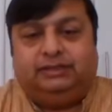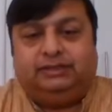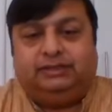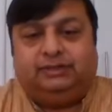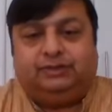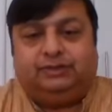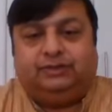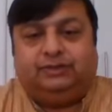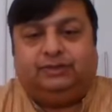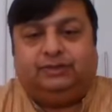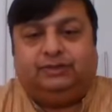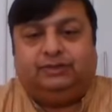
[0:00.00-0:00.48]

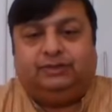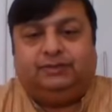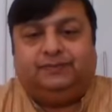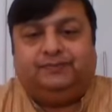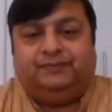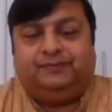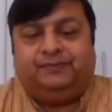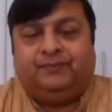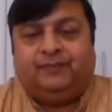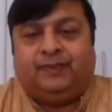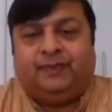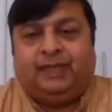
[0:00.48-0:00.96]

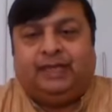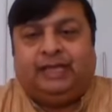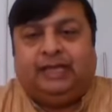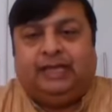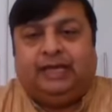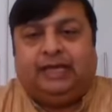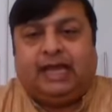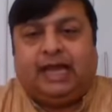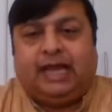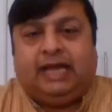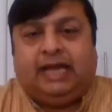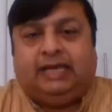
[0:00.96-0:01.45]
So,
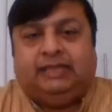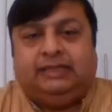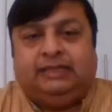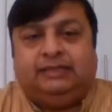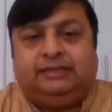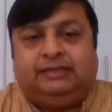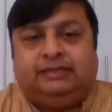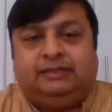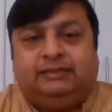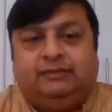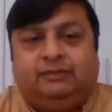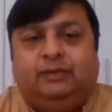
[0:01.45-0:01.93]

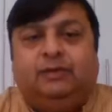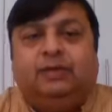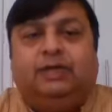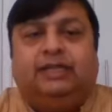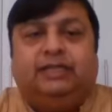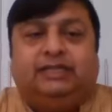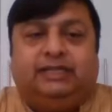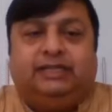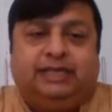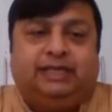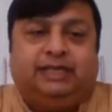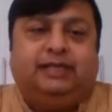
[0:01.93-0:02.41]
and
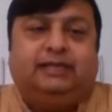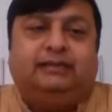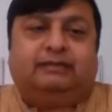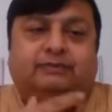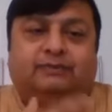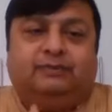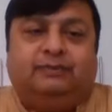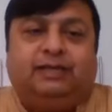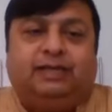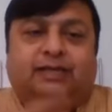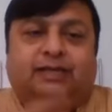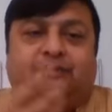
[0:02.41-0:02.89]
only
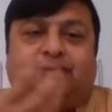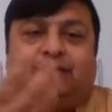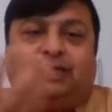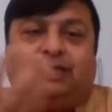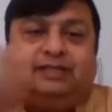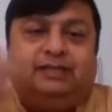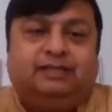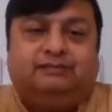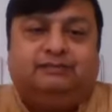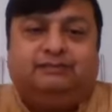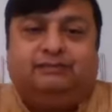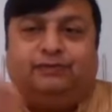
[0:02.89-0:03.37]
thing,
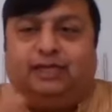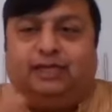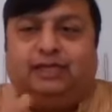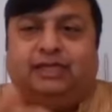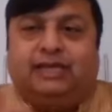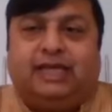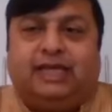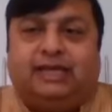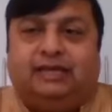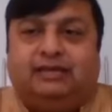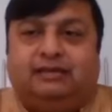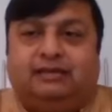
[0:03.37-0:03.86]
whenever they
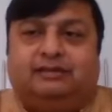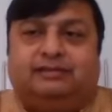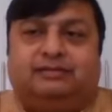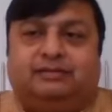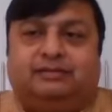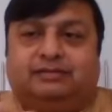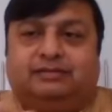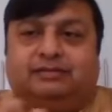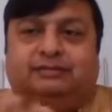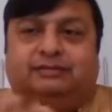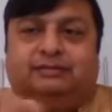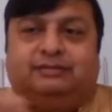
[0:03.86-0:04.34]
feel like
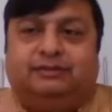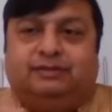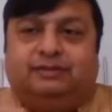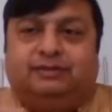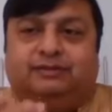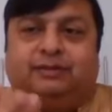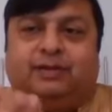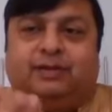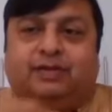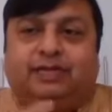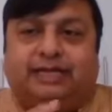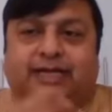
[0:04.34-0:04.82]

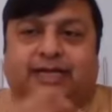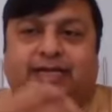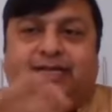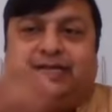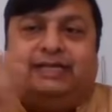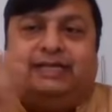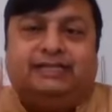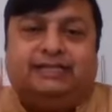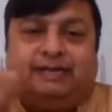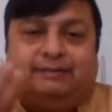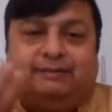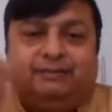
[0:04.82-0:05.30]
not
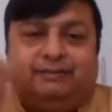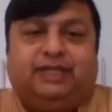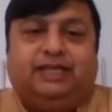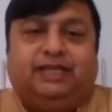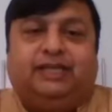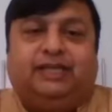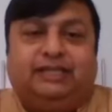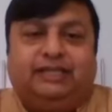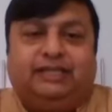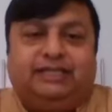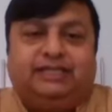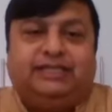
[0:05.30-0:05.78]
getting
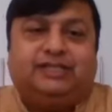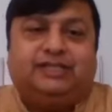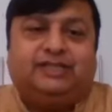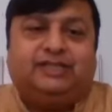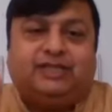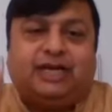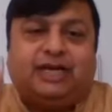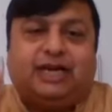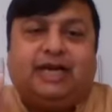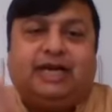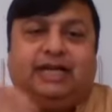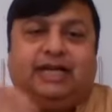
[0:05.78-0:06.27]
something, they
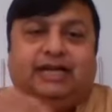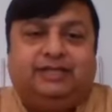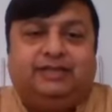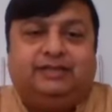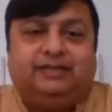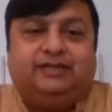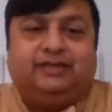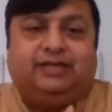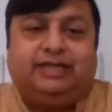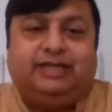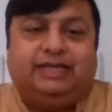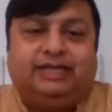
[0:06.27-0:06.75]
just
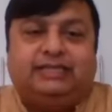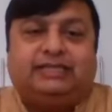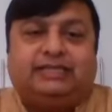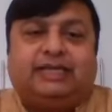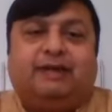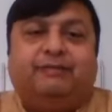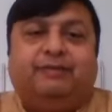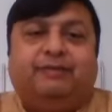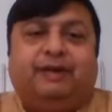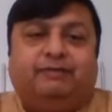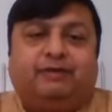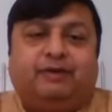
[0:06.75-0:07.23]
cry. So it's
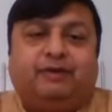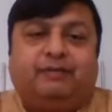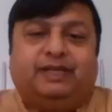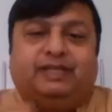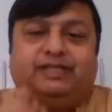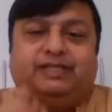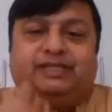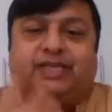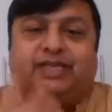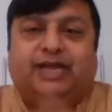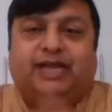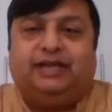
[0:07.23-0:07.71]
coming from
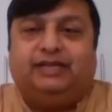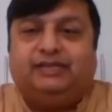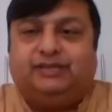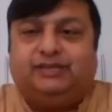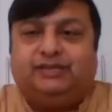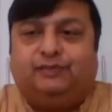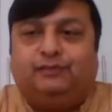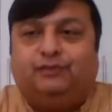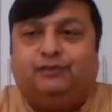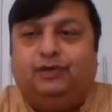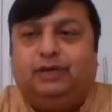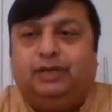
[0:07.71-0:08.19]
inside,
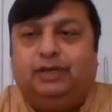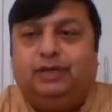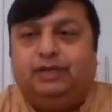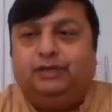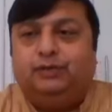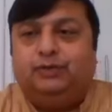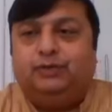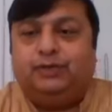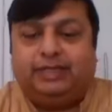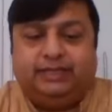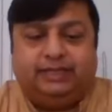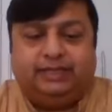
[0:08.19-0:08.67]
so
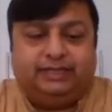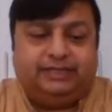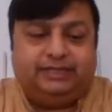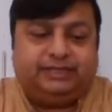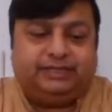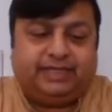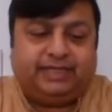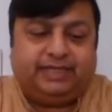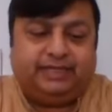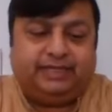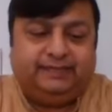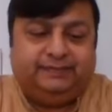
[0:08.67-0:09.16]
fully rooted
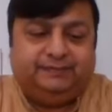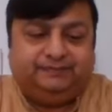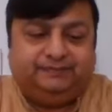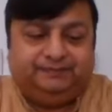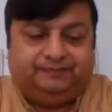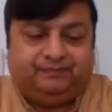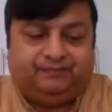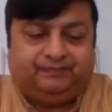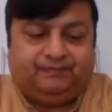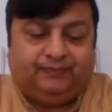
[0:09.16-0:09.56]
inside.